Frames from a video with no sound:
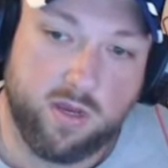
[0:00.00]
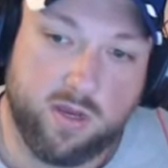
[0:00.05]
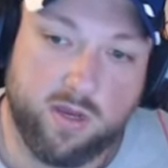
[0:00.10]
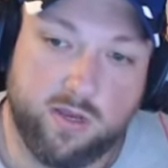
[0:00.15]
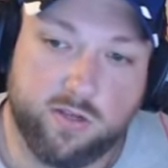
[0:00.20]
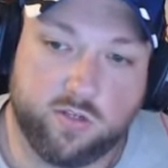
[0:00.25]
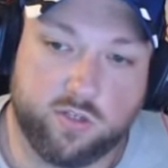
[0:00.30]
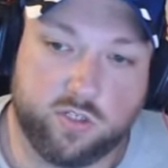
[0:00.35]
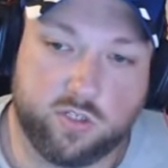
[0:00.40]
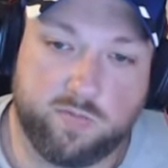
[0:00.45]

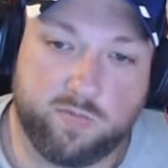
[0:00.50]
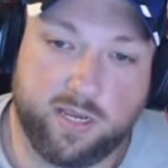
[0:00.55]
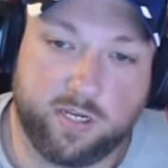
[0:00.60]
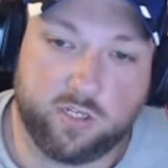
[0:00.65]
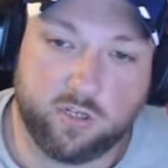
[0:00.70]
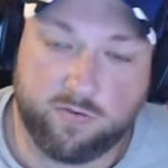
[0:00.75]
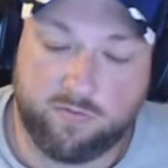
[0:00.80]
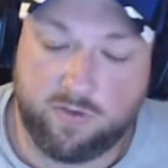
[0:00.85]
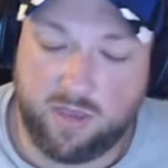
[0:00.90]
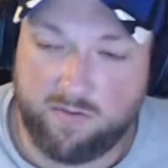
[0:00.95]
So just make
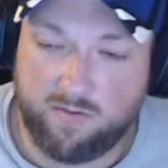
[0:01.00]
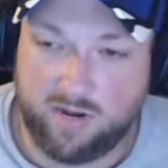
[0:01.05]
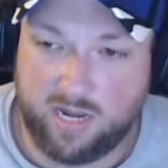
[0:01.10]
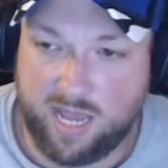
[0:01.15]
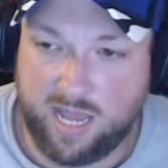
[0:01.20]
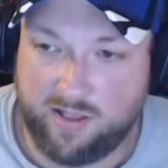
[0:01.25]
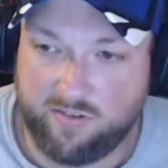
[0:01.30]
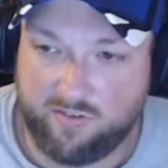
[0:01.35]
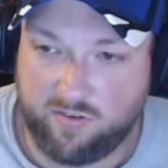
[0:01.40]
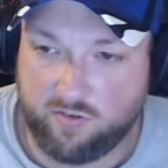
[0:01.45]
sure if you have any
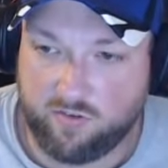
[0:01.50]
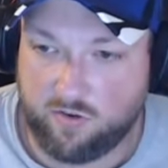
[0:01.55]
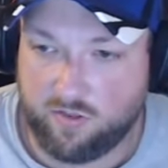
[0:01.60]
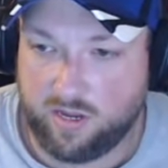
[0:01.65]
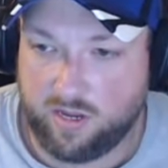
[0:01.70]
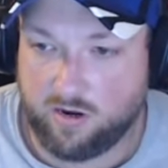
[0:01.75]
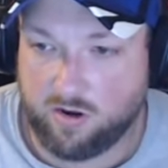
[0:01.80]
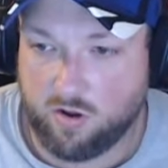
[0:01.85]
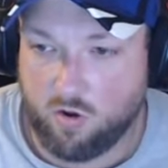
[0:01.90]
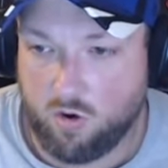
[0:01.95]
assets on
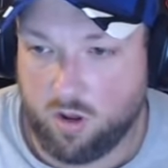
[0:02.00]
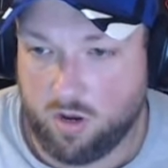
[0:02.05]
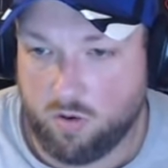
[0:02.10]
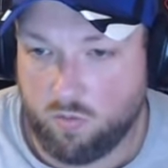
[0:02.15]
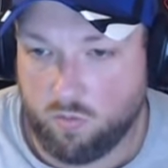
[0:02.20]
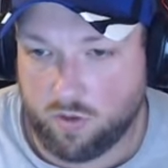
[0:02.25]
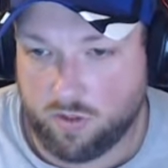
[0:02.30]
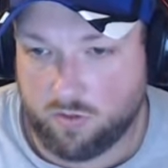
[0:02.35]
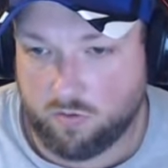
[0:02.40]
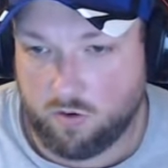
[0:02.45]
there to go and
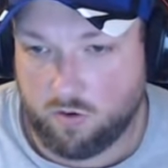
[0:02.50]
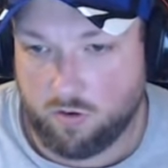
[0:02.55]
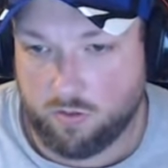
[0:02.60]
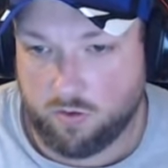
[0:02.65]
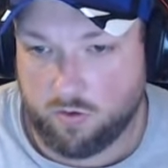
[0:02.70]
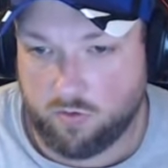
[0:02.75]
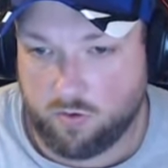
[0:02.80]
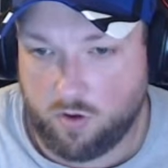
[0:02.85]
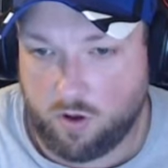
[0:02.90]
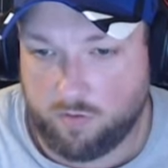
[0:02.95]
withdraw
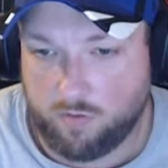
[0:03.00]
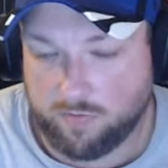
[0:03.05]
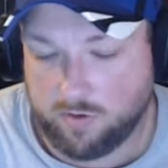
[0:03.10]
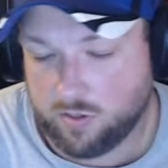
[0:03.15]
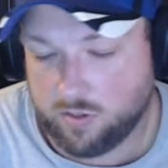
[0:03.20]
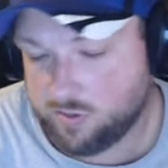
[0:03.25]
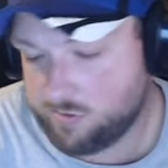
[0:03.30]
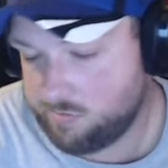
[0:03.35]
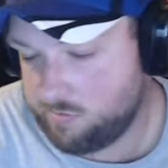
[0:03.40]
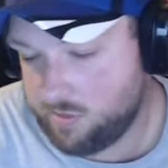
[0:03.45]
those off, and
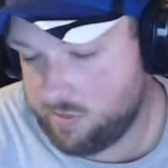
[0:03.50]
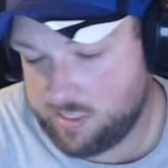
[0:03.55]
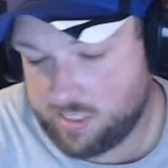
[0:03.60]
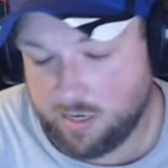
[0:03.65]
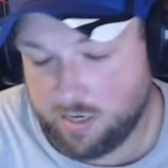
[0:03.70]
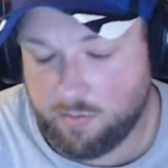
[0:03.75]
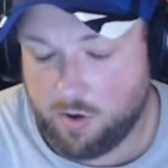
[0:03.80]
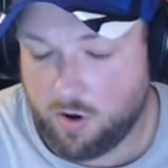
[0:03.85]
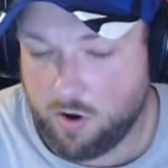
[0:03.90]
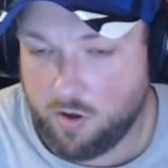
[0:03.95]
just send
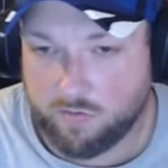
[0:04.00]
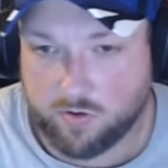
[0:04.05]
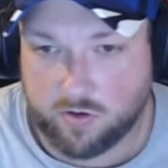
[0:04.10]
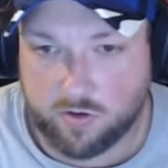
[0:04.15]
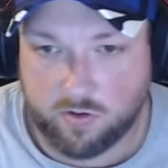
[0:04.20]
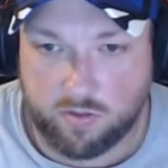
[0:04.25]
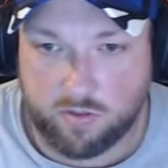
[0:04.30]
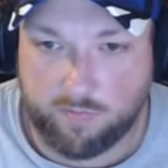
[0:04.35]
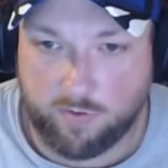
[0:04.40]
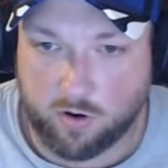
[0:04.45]
them on over to
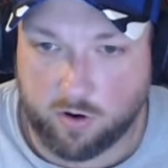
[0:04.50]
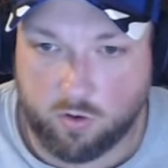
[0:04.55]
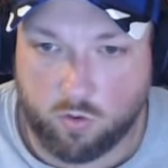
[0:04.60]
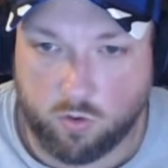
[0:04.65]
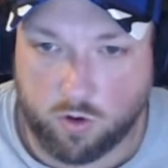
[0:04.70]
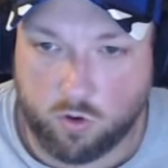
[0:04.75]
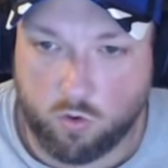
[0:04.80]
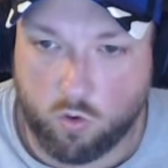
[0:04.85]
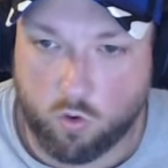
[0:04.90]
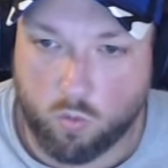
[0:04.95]
the
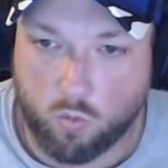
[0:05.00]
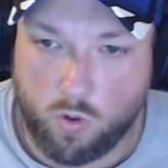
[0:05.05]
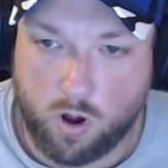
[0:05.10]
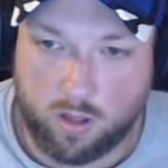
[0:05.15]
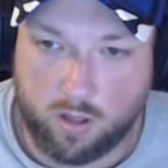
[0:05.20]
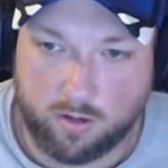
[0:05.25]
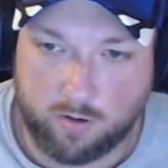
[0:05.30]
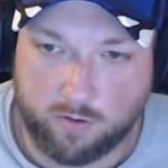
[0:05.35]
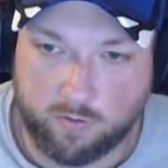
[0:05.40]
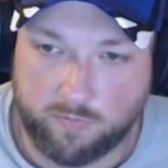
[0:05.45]
Vertcoin core
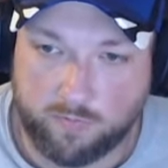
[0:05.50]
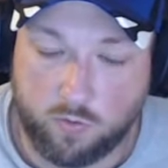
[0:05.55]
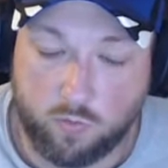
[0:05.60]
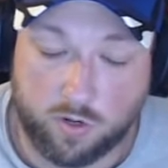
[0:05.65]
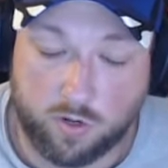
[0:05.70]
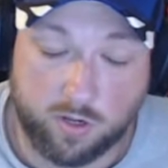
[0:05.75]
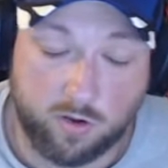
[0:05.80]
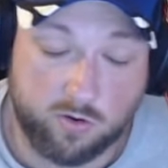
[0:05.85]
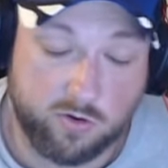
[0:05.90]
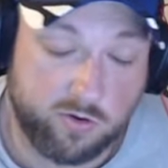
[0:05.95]
wallet, or if you
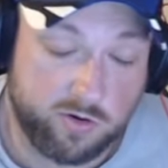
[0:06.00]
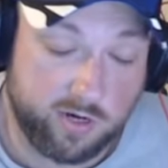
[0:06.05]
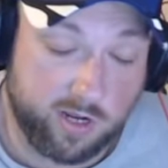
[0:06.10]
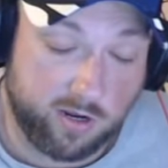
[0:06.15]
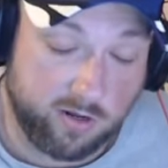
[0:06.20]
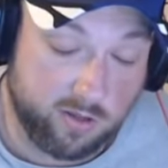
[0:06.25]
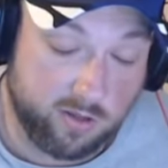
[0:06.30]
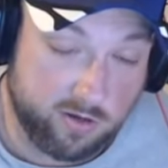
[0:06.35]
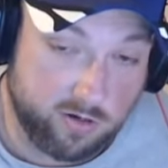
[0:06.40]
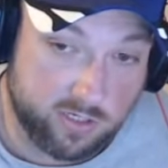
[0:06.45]
want to go to
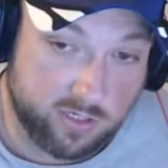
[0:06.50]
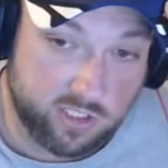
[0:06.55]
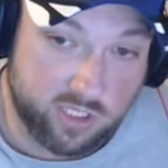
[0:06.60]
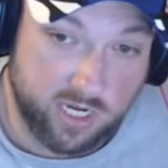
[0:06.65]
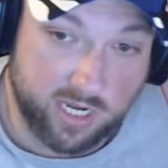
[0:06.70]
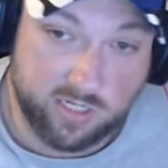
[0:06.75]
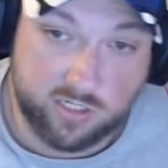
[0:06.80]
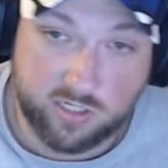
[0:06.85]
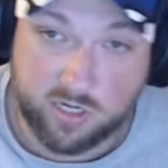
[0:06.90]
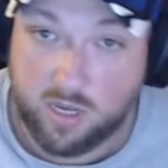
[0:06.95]
another
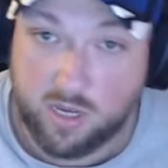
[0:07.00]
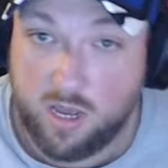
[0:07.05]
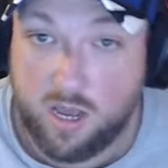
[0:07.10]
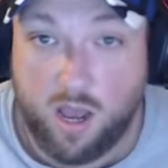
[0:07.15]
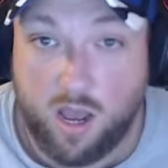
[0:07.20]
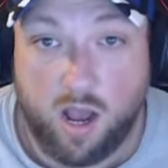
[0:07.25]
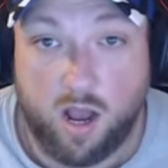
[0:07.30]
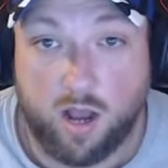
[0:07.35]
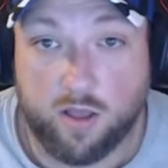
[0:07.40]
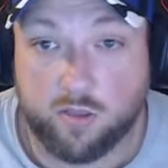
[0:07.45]
exchange.
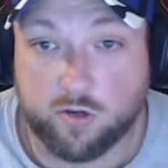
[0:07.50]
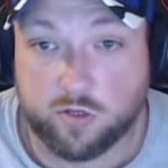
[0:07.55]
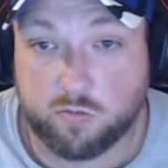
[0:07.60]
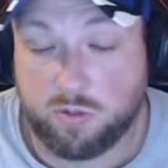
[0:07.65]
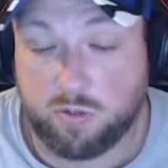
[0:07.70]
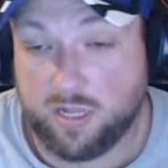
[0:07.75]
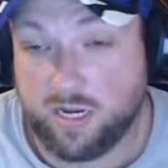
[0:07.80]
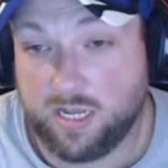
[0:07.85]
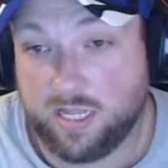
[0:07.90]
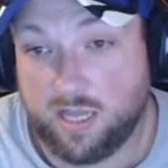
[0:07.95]
There's
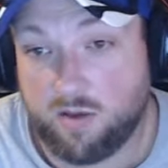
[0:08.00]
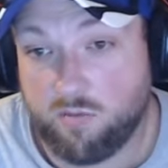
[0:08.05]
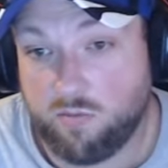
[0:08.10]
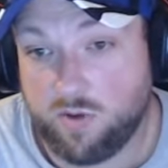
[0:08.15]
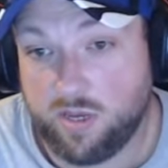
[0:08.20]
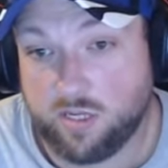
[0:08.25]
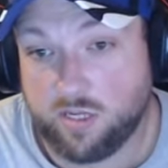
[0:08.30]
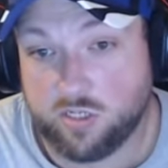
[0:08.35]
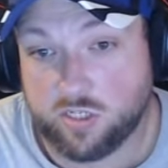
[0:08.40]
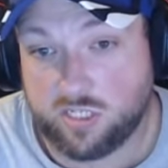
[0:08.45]
plenty that we
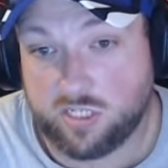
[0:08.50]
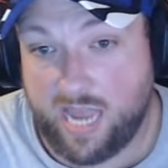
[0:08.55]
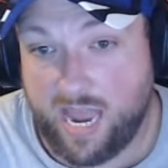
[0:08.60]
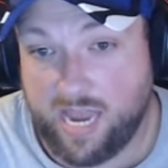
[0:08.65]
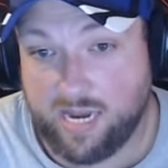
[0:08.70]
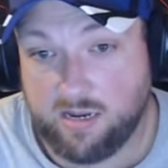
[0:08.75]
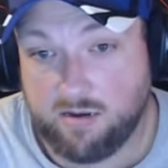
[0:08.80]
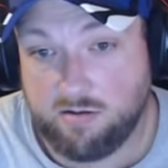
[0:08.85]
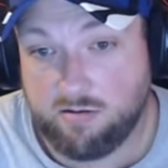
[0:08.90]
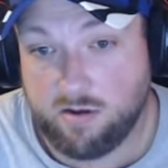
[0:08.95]
had just
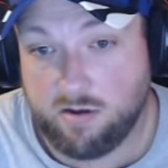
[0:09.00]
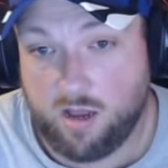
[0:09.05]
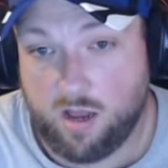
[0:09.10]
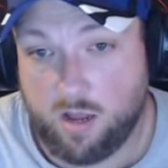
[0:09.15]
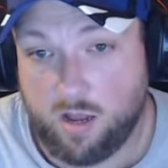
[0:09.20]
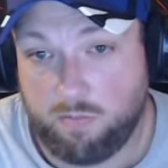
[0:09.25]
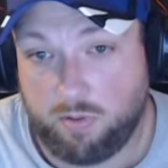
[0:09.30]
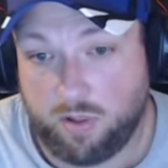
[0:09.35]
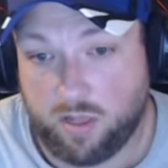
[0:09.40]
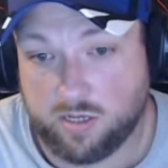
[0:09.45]
added,
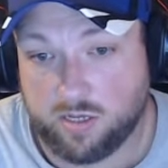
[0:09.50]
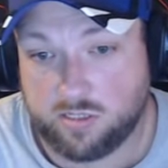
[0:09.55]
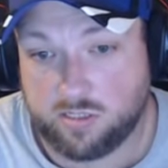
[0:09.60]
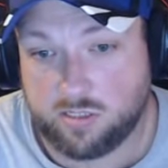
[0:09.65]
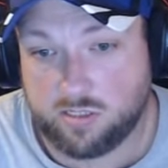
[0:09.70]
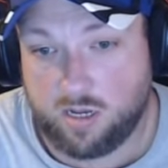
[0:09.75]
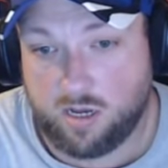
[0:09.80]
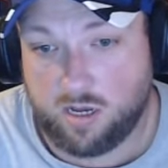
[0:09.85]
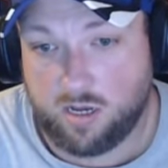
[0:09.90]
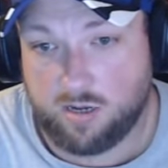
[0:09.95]
plus
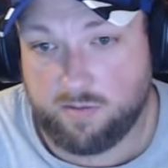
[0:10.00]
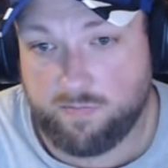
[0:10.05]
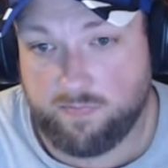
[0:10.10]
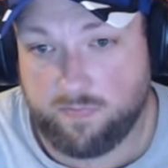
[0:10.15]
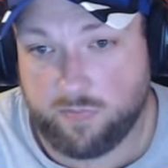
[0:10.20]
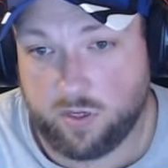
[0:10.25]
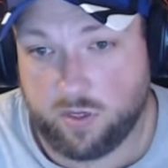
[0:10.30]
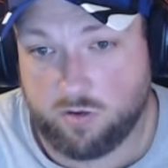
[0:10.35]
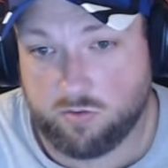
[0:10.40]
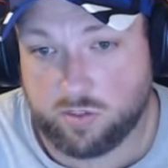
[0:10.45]

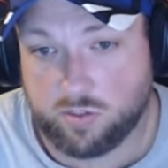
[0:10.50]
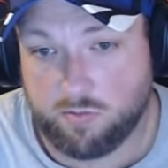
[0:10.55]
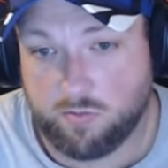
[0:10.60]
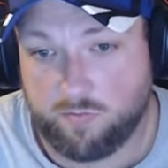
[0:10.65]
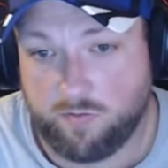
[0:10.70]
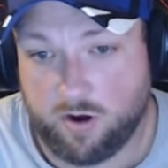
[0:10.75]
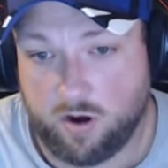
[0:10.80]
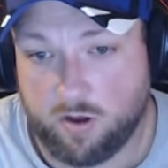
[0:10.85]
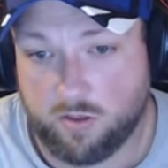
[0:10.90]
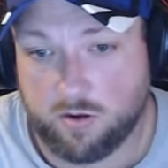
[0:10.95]
some of
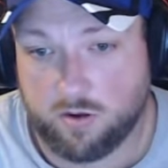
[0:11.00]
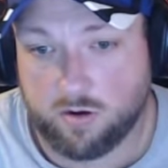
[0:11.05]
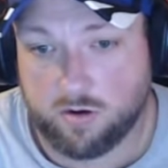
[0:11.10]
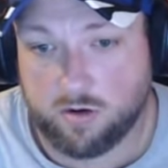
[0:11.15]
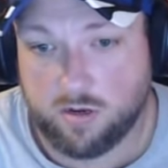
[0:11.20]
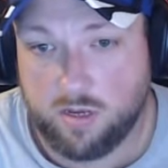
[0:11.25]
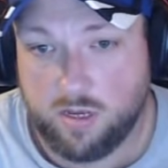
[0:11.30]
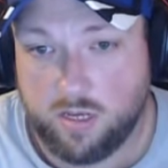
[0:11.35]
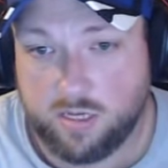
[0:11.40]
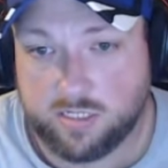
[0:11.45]
our other
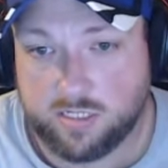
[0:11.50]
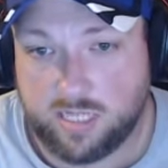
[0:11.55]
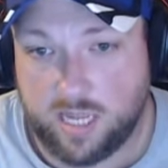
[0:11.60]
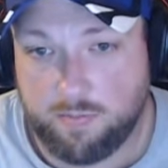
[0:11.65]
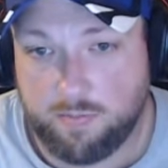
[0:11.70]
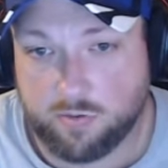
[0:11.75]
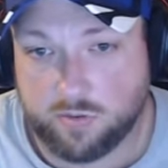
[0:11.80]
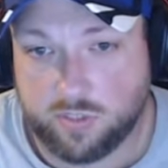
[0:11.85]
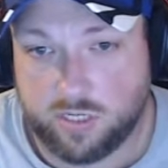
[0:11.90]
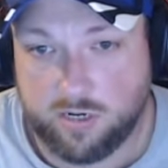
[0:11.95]

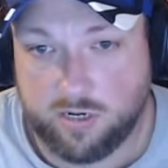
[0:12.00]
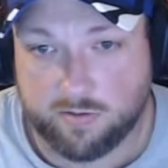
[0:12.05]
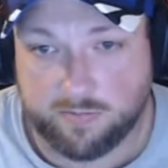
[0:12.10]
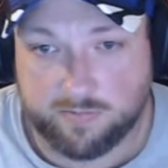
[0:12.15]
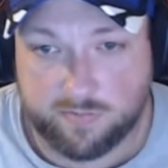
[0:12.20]
staples here.